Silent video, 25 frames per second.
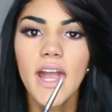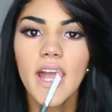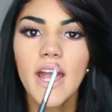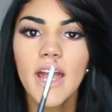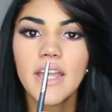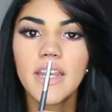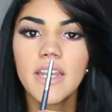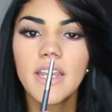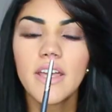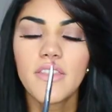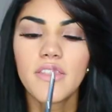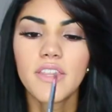
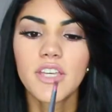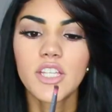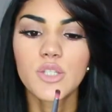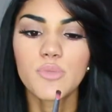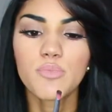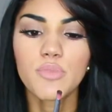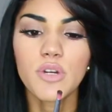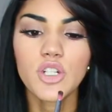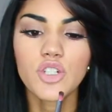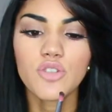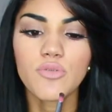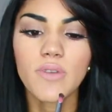And this
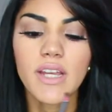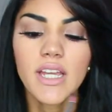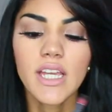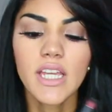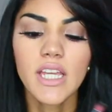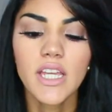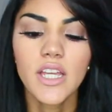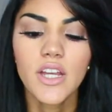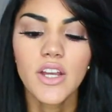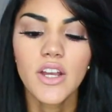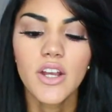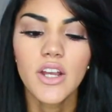brush right
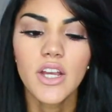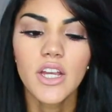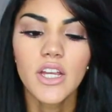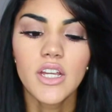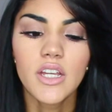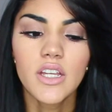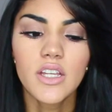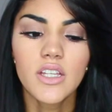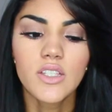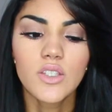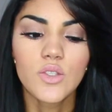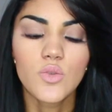here
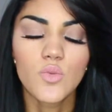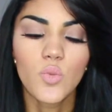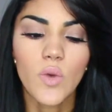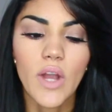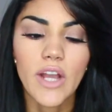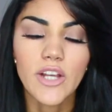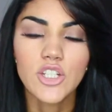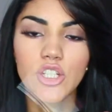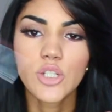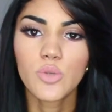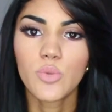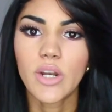is
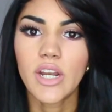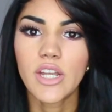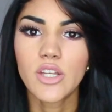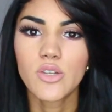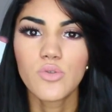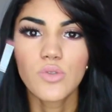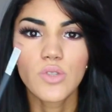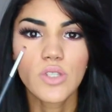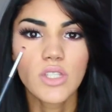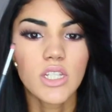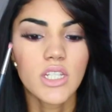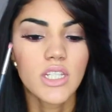actually what I
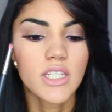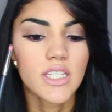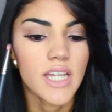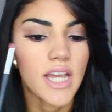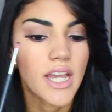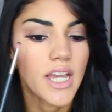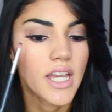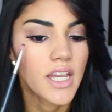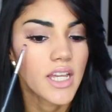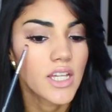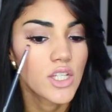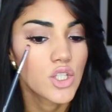use
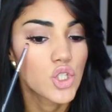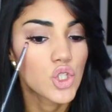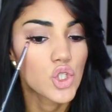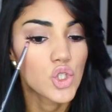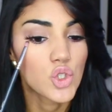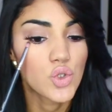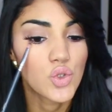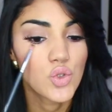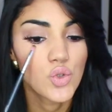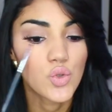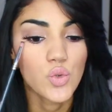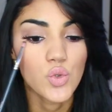today
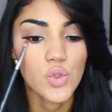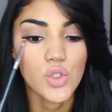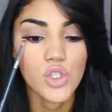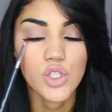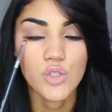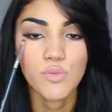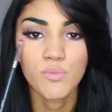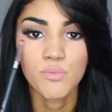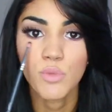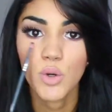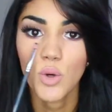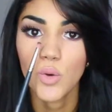to
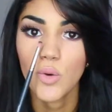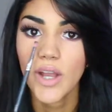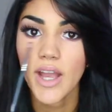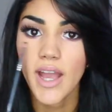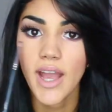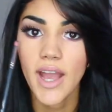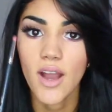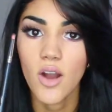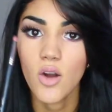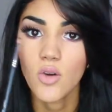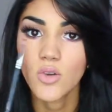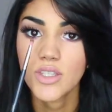smoke
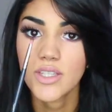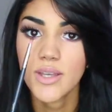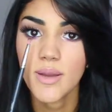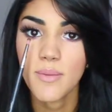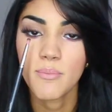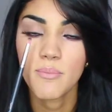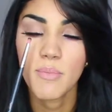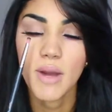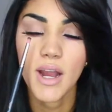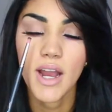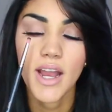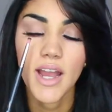out
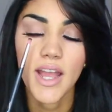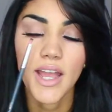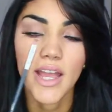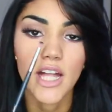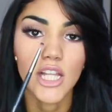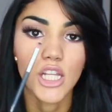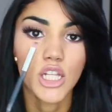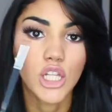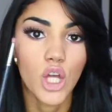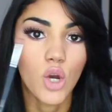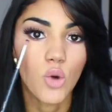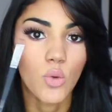
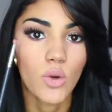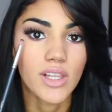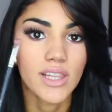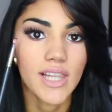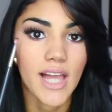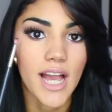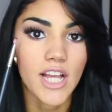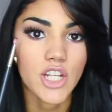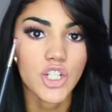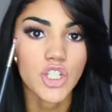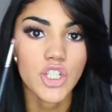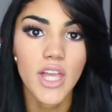my lower
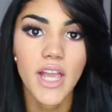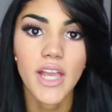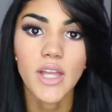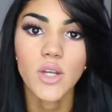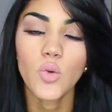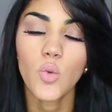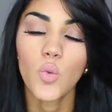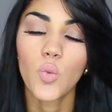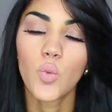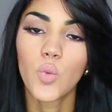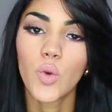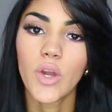lash
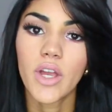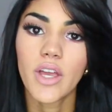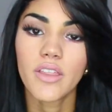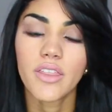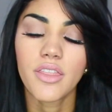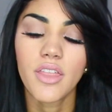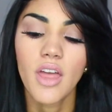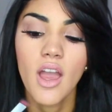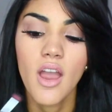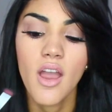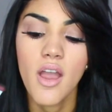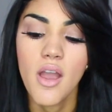line
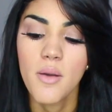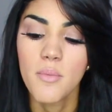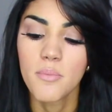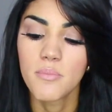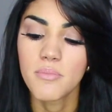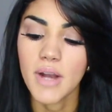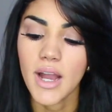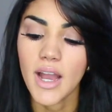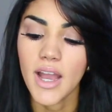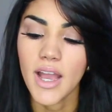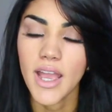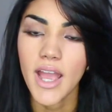with
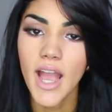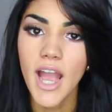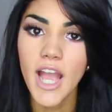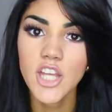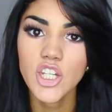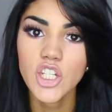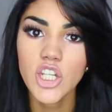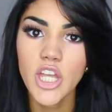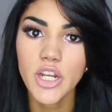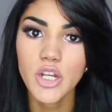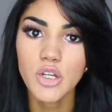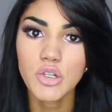my
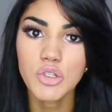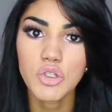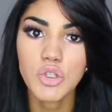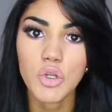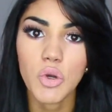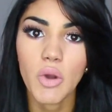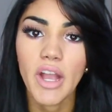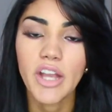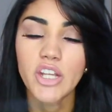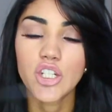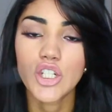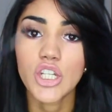eyeshadow.
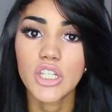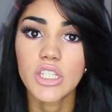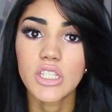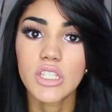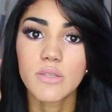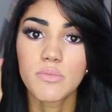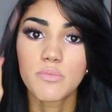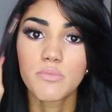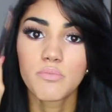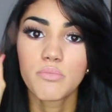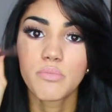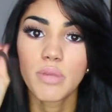So I
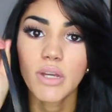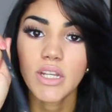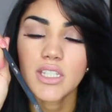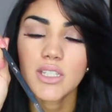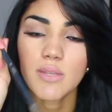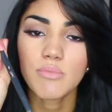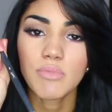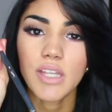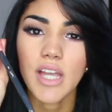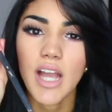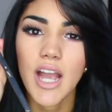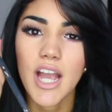just picked
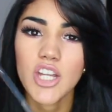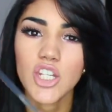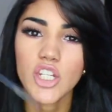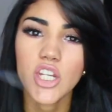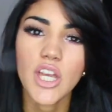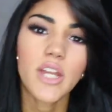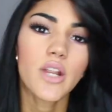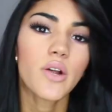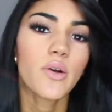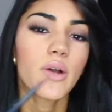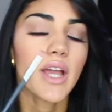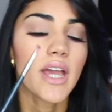up the
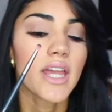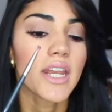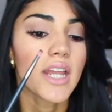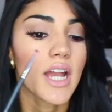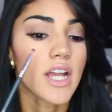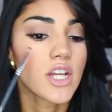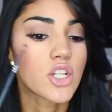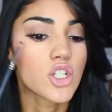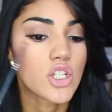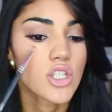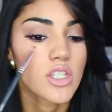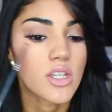eyeshadow and
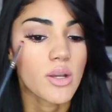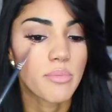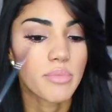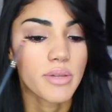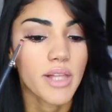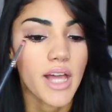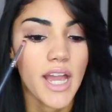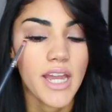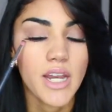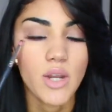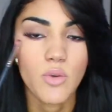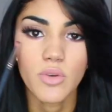I just
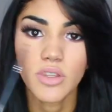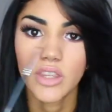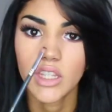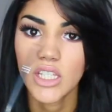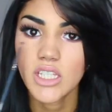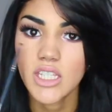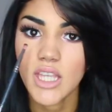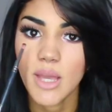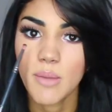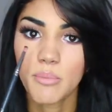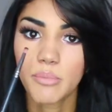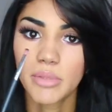applied it with
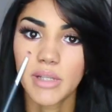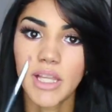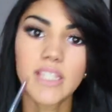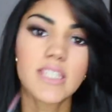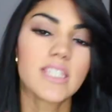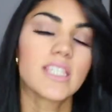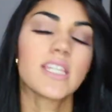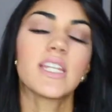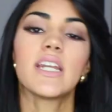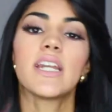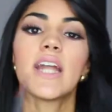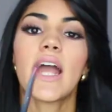this and
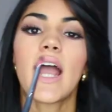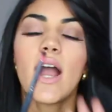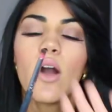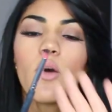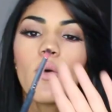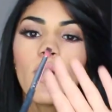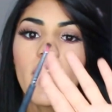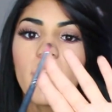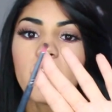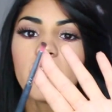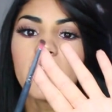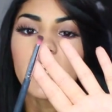blended it
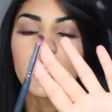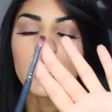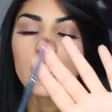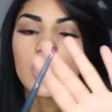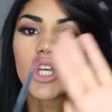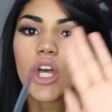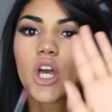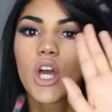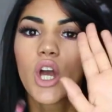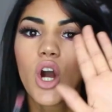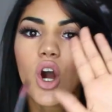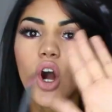out, and
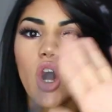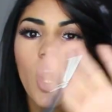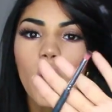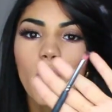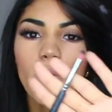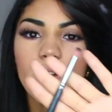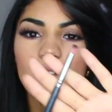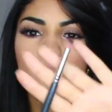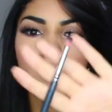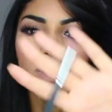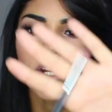that's always